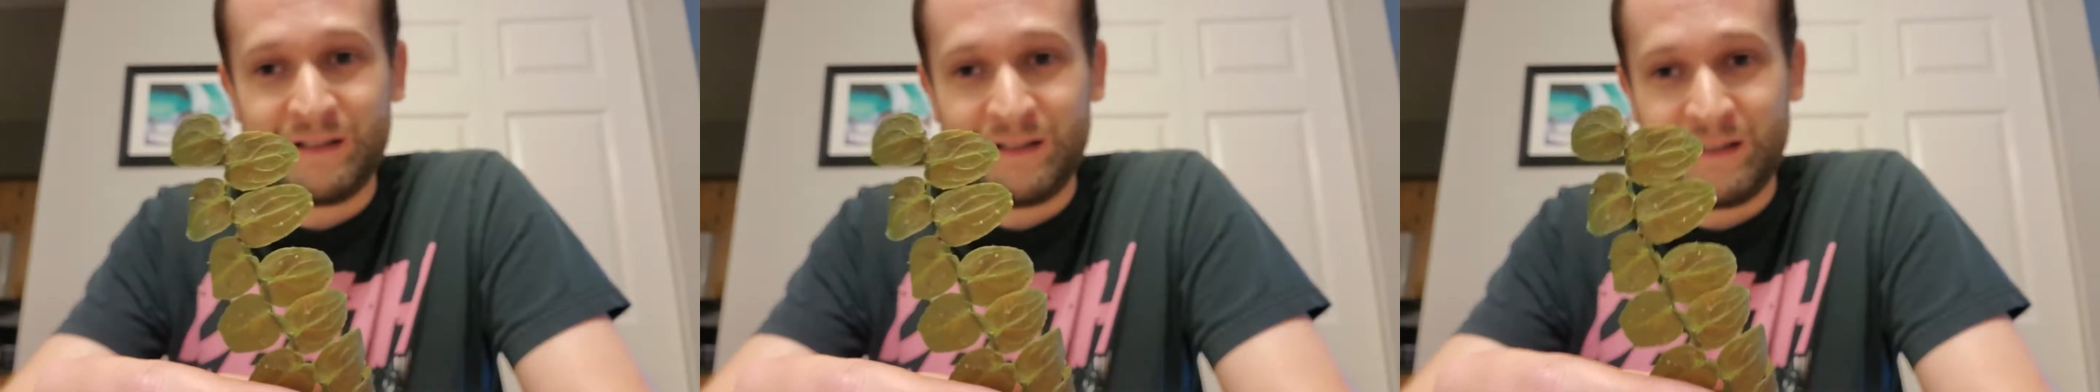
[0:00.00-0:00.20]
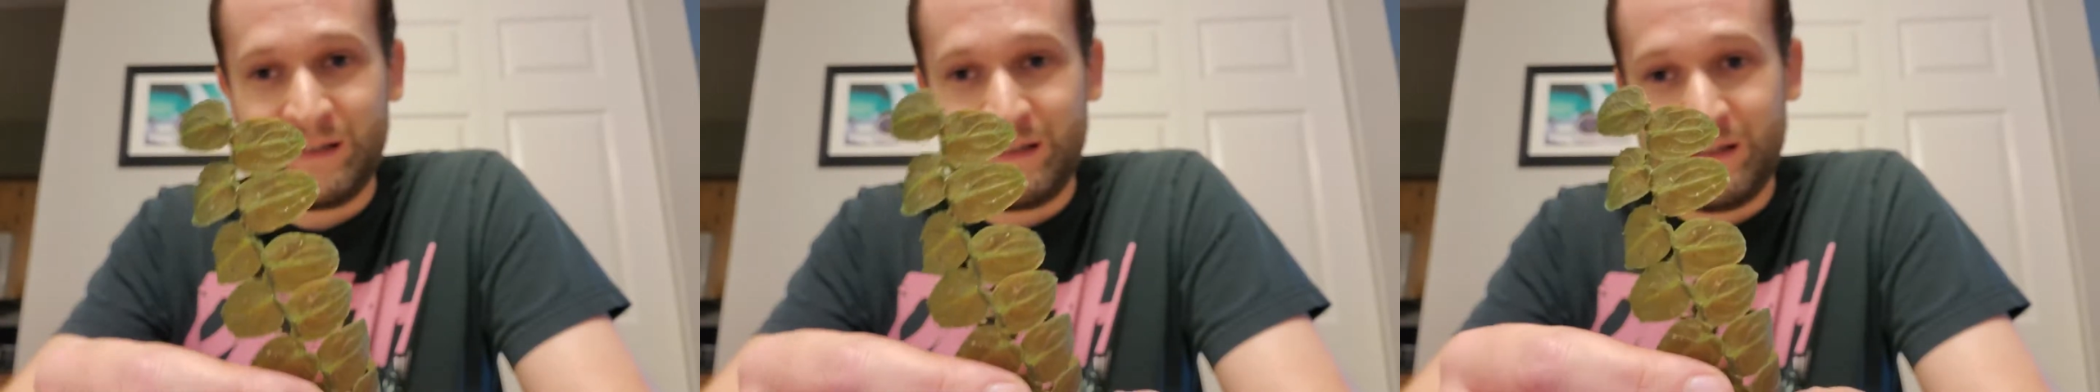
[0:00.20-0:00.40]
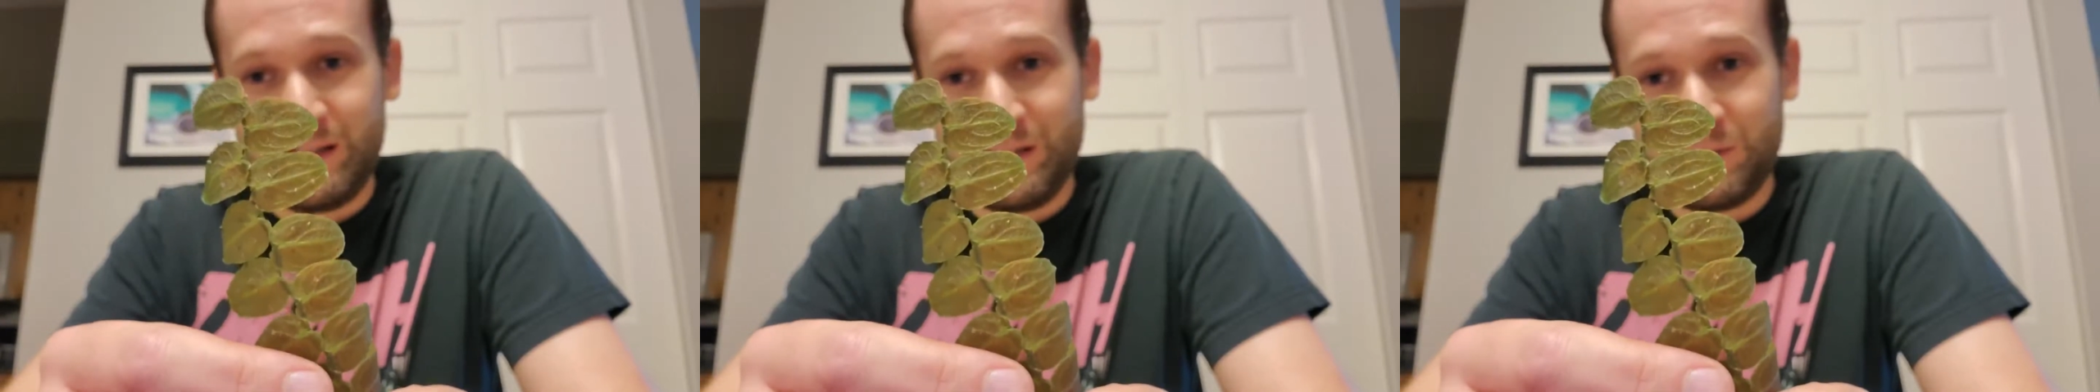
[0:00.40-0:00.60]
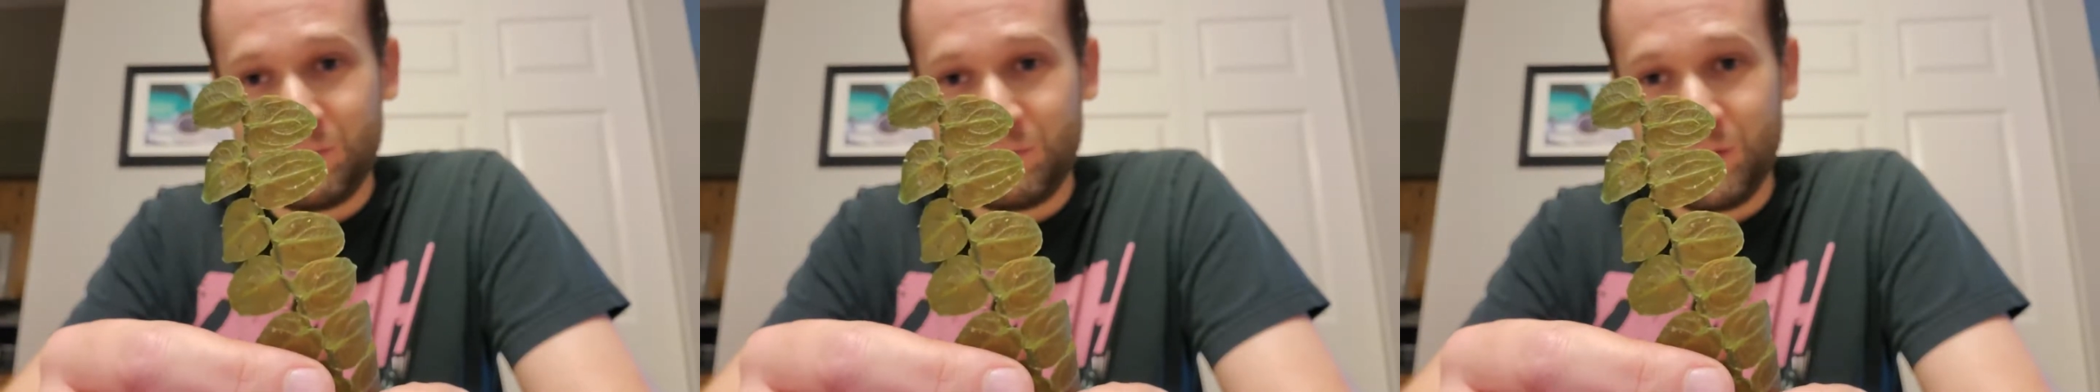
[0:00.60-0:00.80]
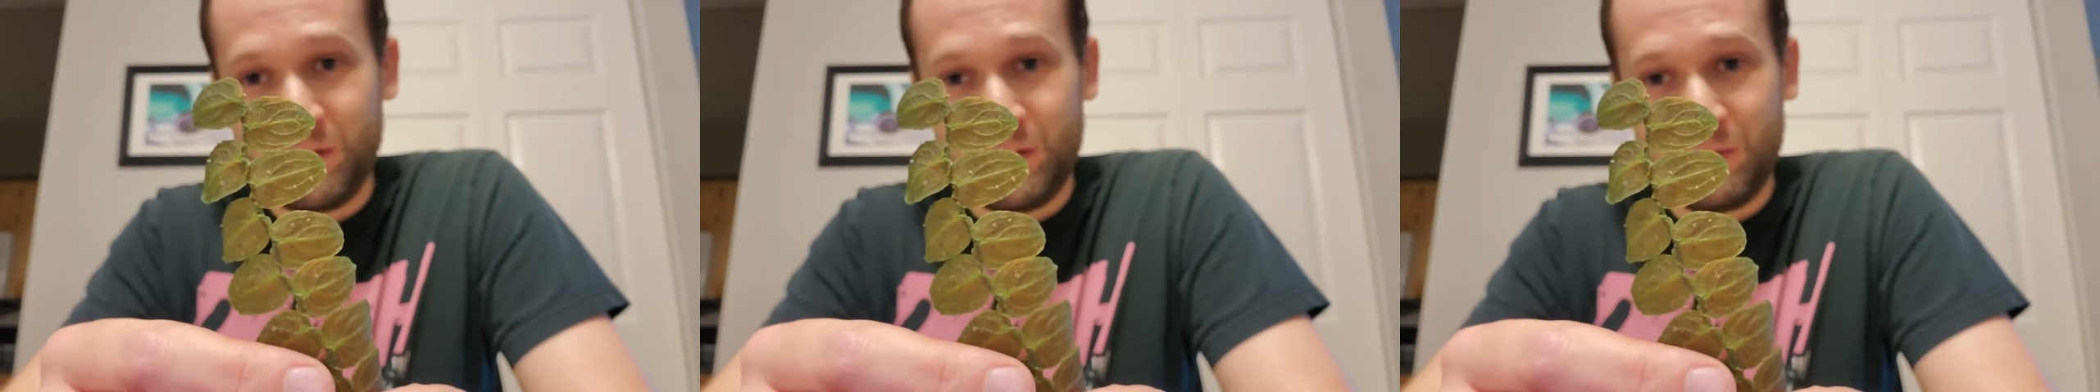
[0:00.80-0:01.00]
And it's
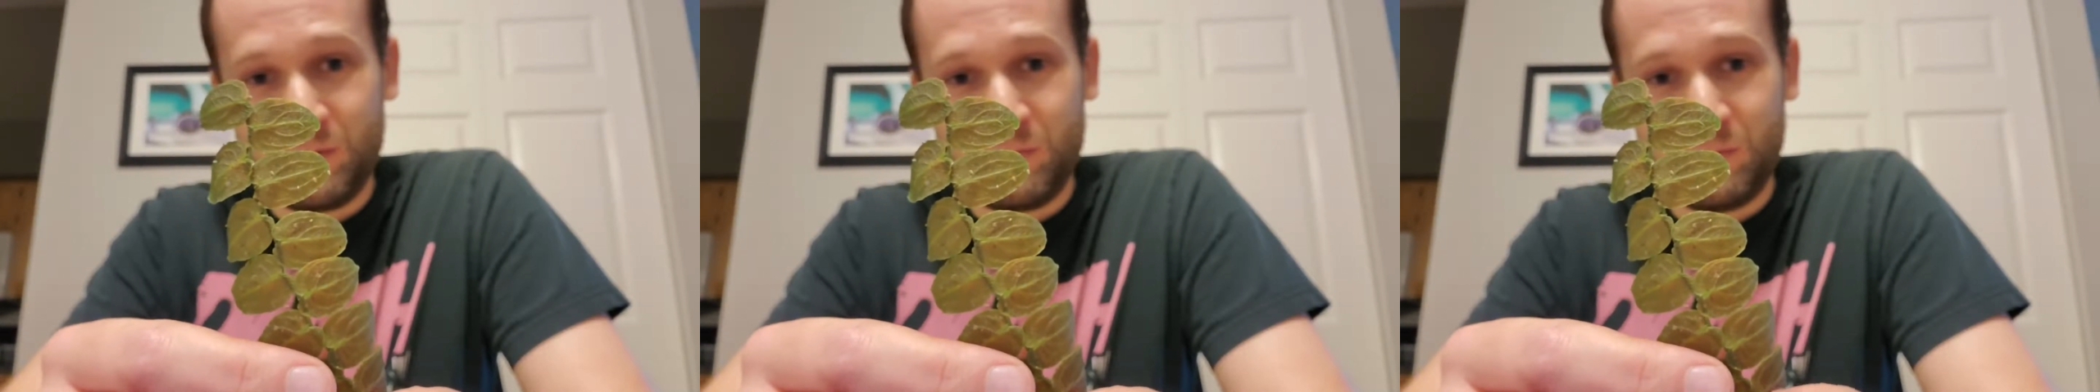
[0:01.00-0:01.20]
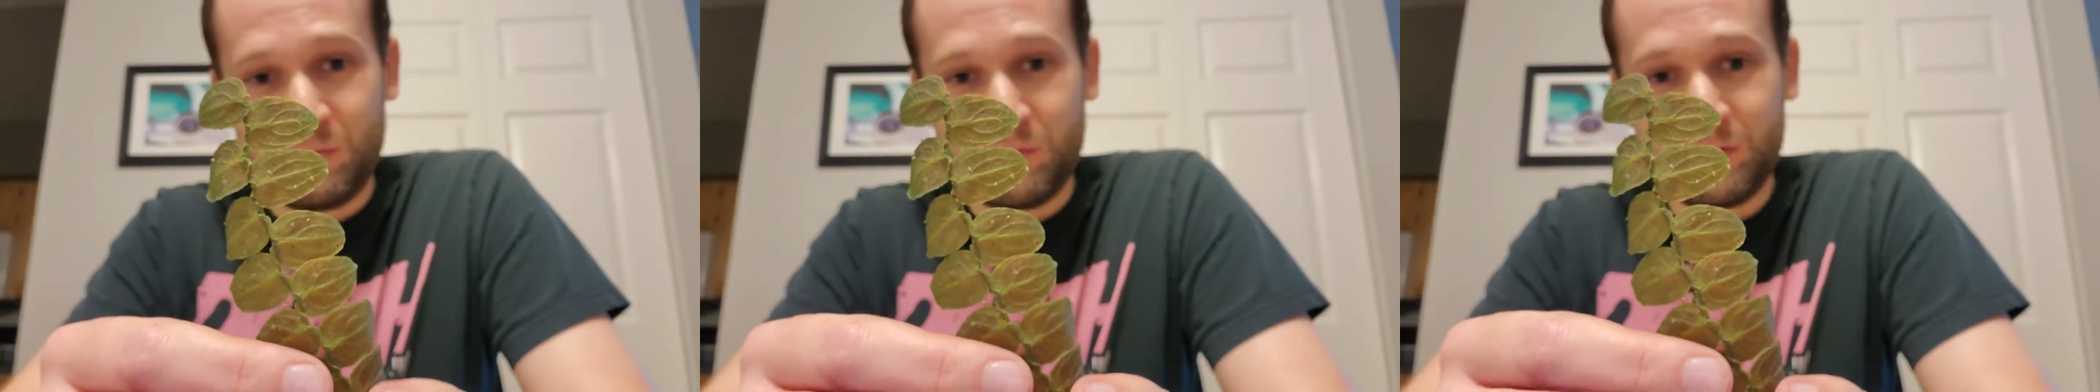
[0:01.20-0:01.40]
really cool.